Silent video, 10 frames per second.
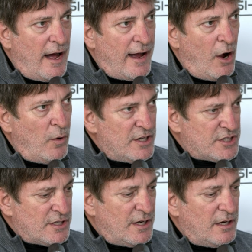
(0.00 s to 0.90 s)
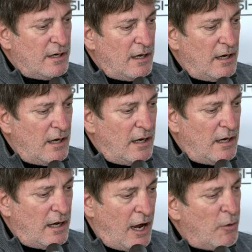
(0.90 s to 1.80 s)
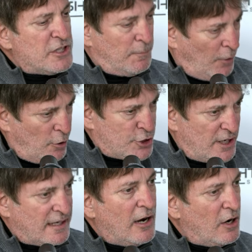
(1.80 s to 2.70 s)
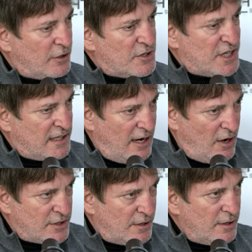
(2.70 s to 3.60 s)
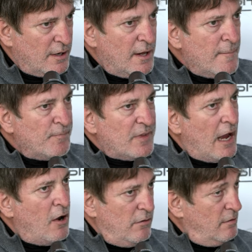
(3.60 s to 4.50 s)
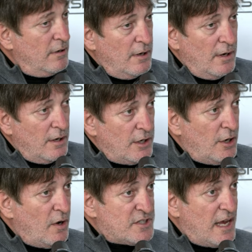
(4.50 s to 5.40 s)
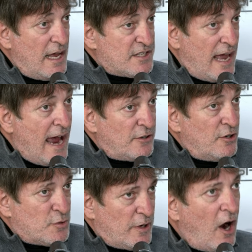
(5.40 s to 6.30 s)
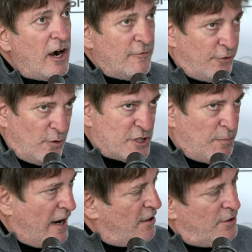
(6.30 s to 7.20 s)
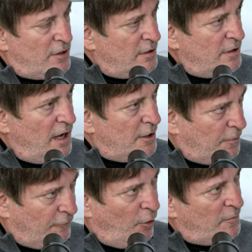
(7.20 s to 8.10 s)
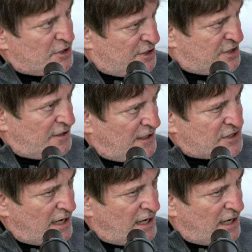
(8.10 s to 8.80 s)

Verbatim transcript: always approach a character as a character. Now, you know, as actors, we are influenced by other performances and things